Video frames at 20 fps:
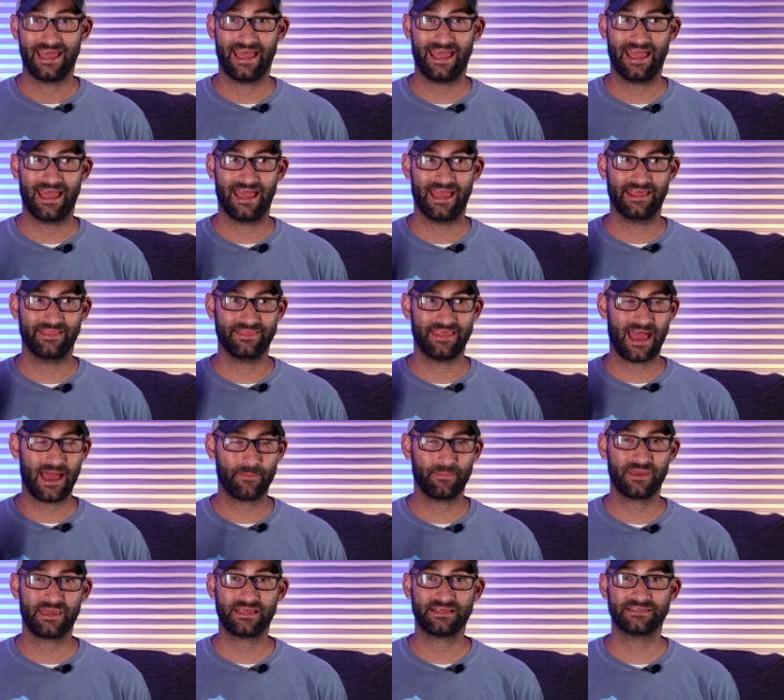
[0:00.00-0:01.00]
And
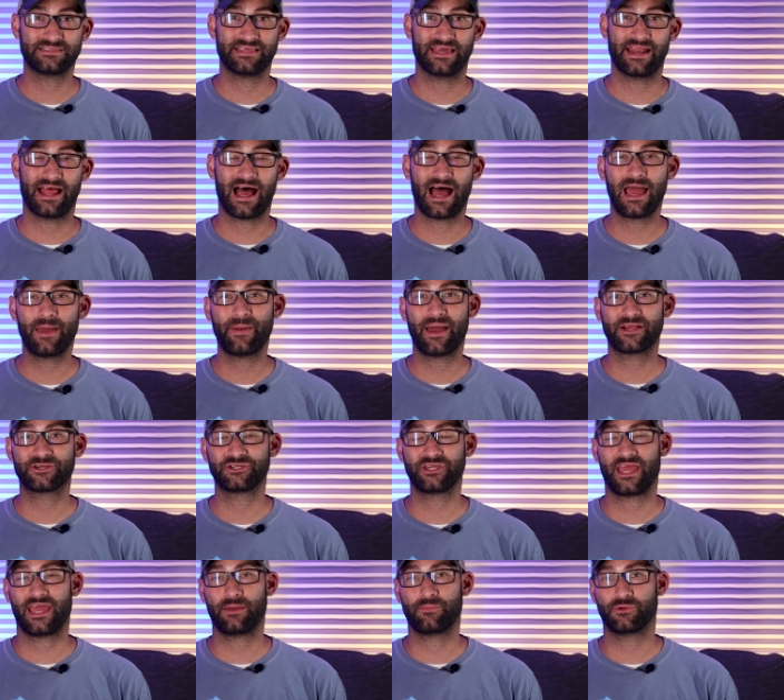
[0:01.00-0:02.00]
that means that I'm
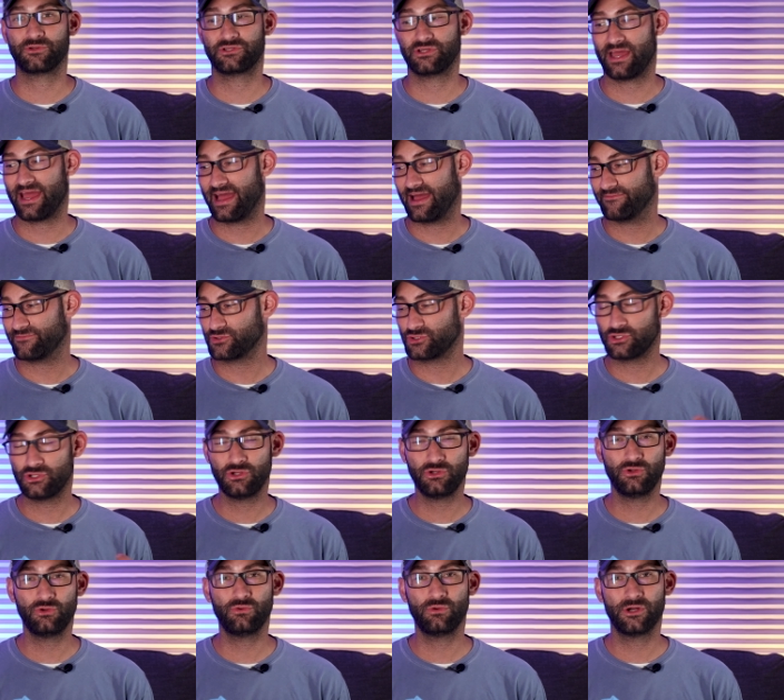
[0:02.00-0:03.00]
actually able to have
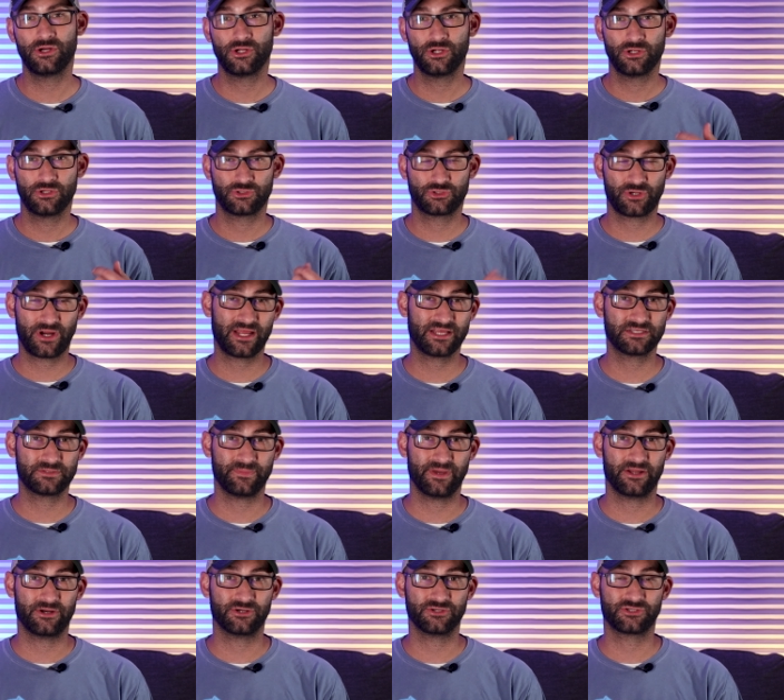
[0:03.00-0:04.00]
two
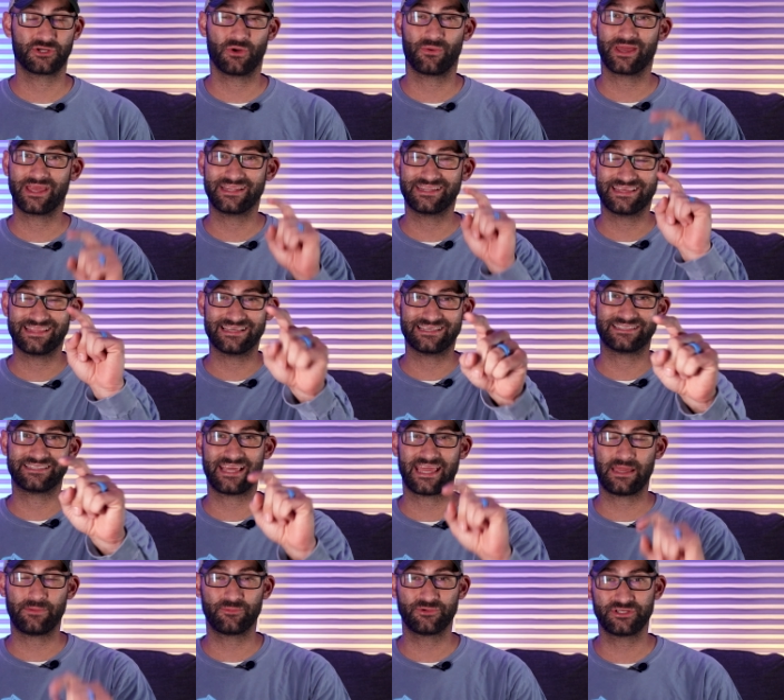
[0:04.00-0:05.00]
transmitters going into the
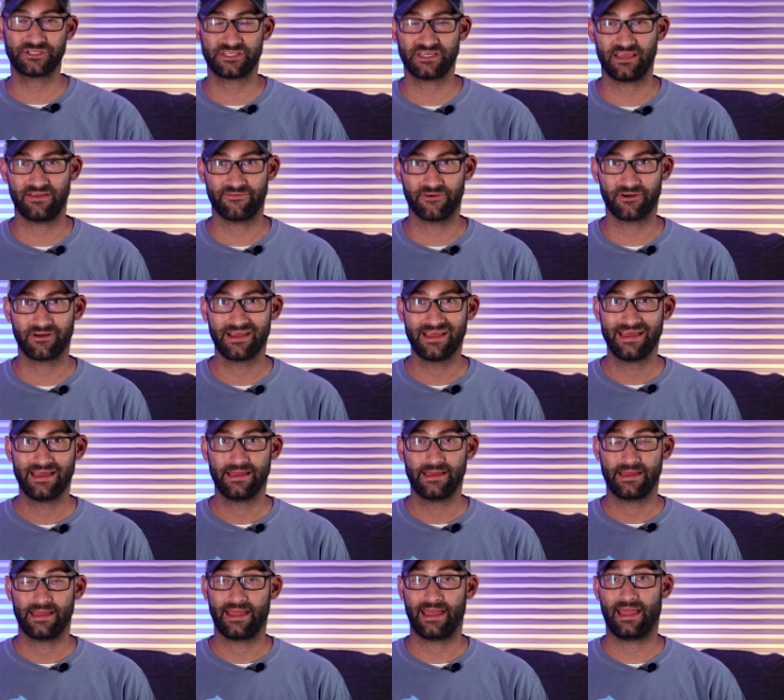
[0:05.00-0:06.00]
same receiver
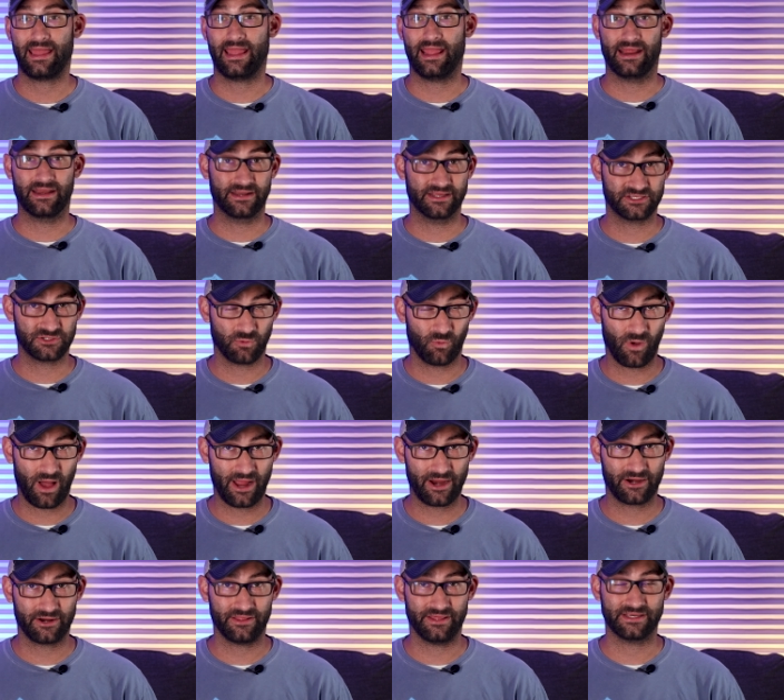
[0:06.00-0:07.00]
and it's
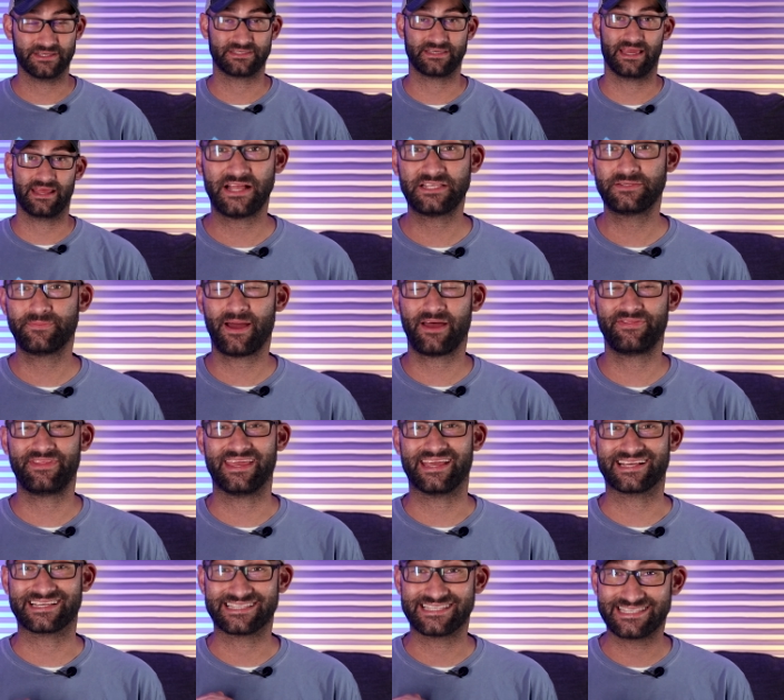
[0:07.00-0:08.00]
wireless. That's about
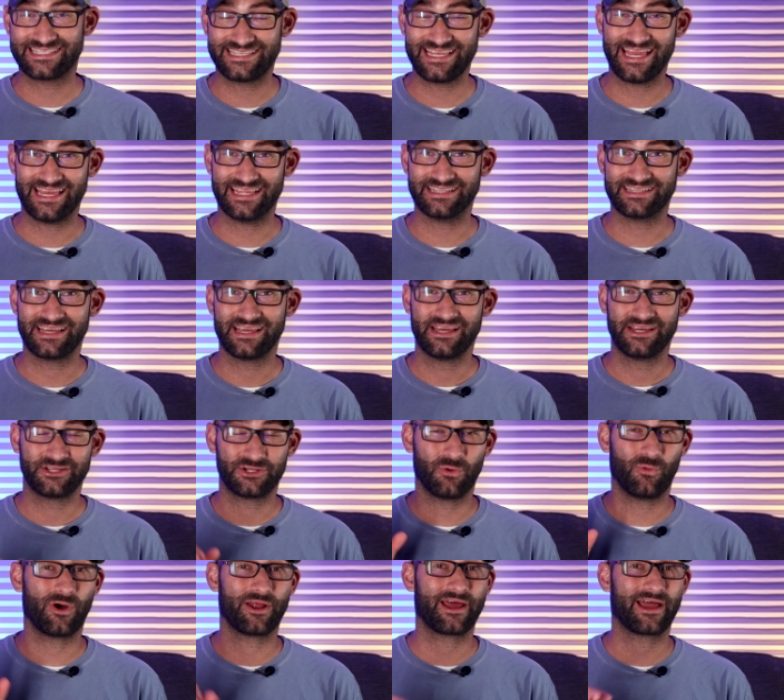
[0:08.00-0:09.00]
the extent
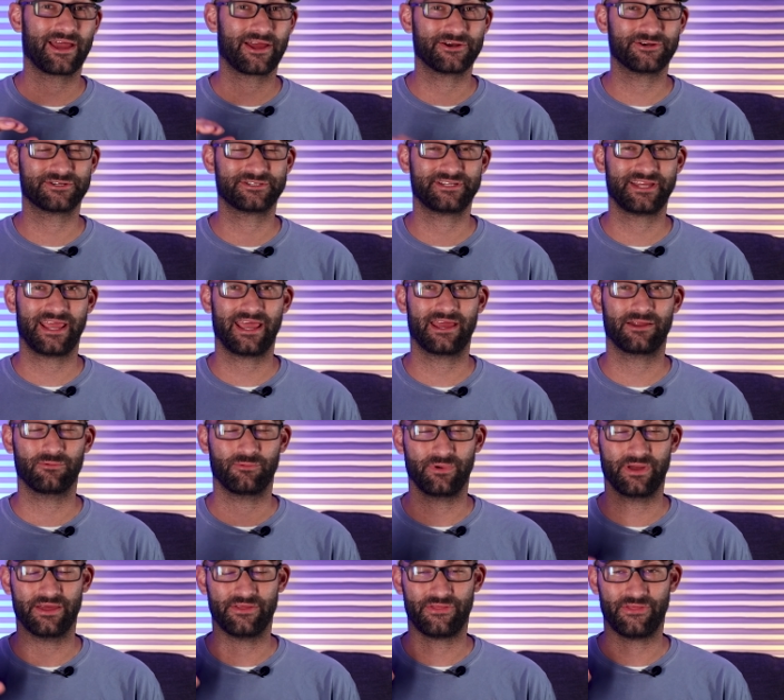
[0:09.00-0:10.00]
to what I
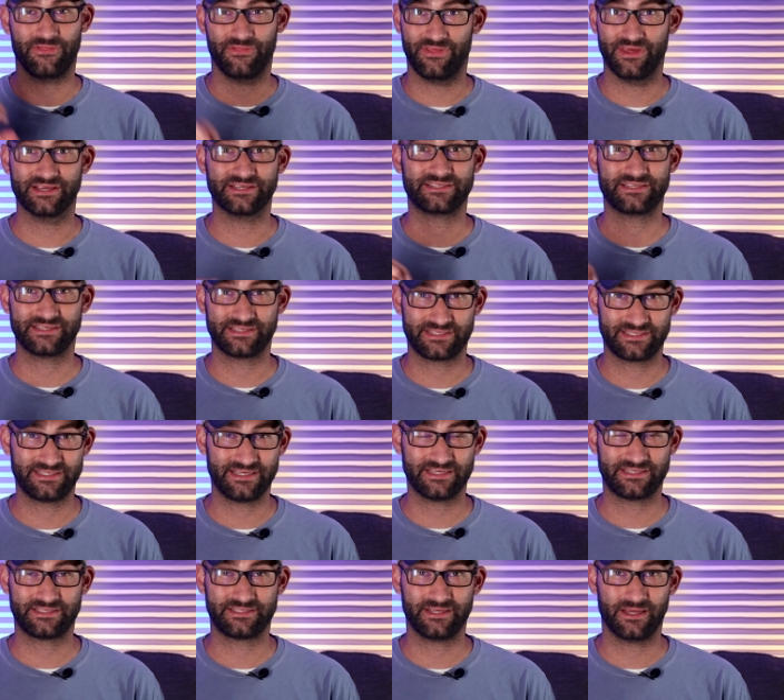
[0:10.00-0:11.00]
understand with this
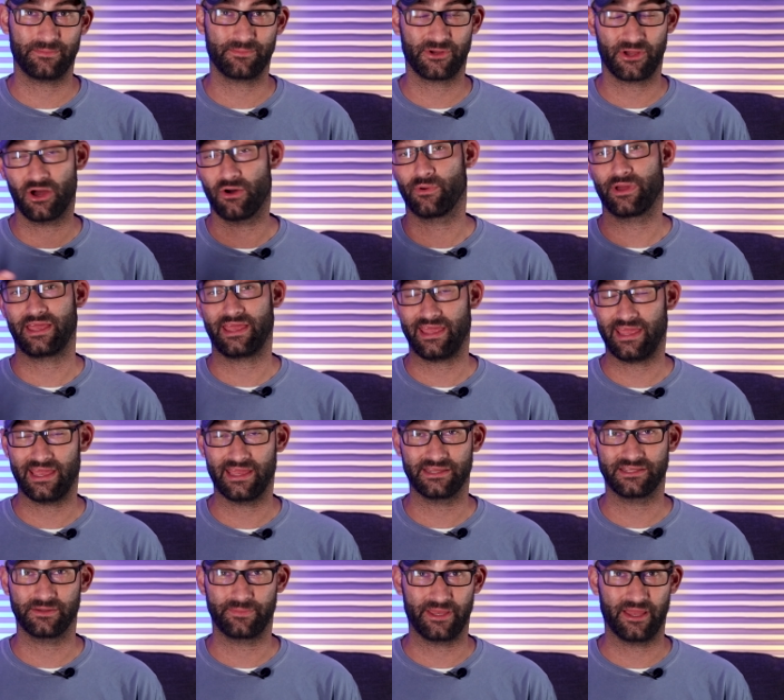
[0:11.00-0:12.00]
system going
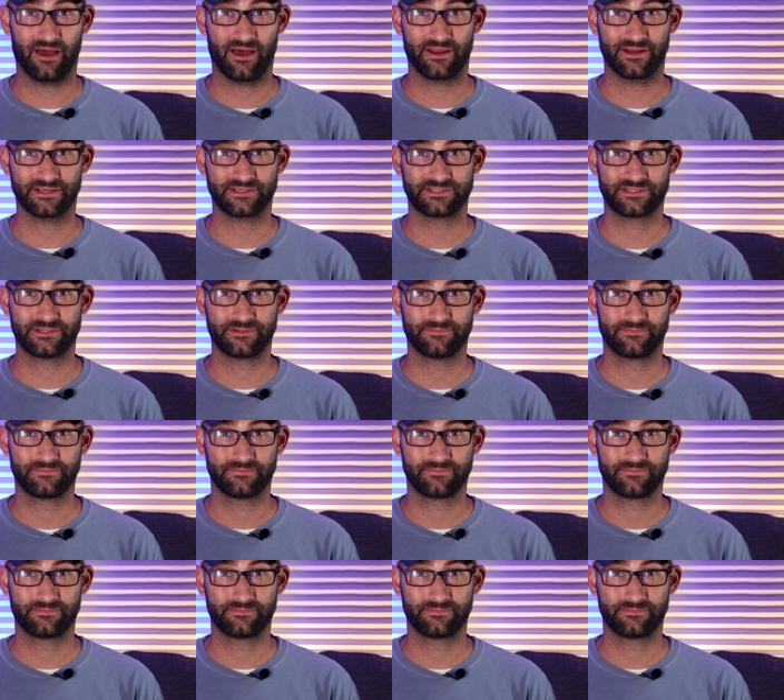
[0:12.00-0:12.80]
in, to be honest.